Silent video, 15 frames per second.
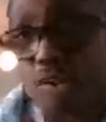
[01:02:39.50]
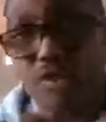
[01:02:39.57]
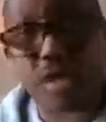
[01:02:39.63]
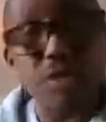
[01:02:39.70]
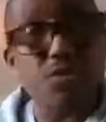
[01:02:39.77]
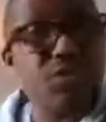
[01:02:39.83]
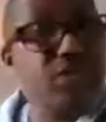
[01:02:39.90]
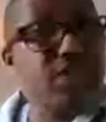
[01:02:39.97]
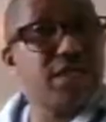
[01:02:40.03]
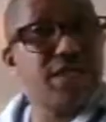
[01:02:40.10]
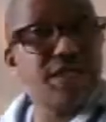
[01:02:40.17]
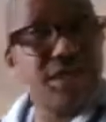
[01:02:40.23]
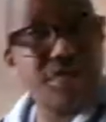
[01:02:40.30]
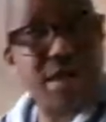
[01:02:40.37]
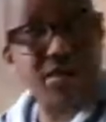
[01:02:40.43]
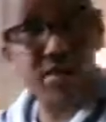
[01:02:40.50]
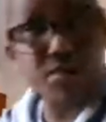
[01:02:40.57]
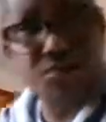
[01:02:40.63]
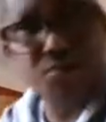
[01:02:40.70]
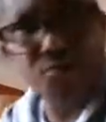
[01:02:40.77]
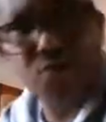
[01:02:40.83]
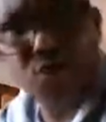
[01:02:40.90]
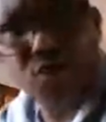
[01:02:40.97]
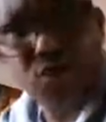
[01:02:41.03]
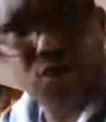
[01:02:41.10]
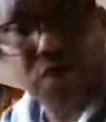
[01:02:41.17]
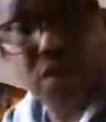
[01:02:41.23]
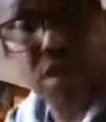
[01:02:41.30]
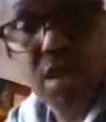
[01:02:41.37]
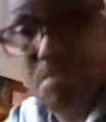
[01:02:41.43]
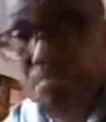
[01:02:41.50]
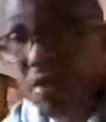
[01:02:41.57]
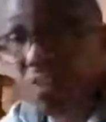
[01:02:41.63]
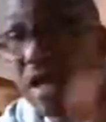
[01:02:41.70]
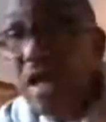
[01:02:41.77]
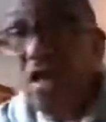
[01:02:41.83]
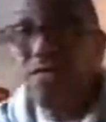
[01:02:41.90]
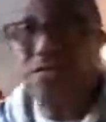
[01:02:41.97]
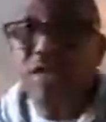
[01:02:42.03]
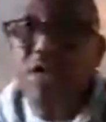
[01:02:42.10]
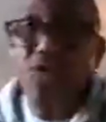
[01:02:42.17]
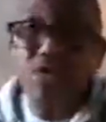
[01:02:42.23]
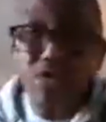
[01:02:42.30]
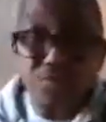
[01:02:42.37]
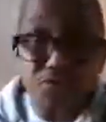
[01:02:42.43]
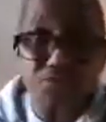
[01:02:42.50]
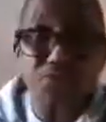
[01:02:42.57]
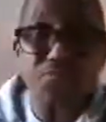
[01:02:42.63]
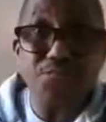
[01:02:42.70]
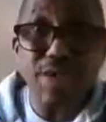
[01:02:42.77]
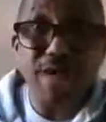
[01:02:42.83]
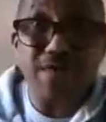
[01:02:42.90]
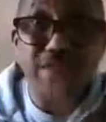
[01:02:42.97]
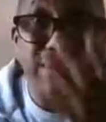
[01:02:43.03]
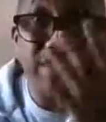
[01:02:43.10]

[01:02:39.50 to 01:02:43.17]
Now he's the person being prosecuted. But I'll tell you, don't be surprised